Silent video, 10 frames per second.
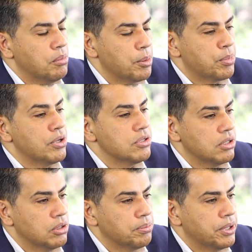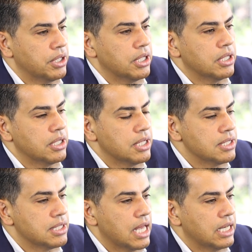My personal opinion
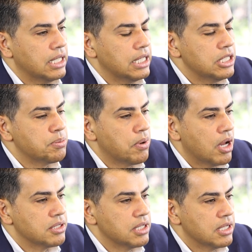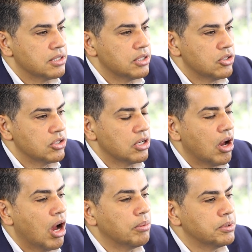is that in each process there's an
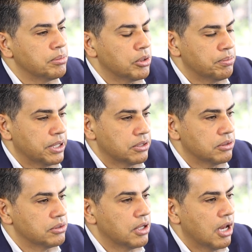optimal pixel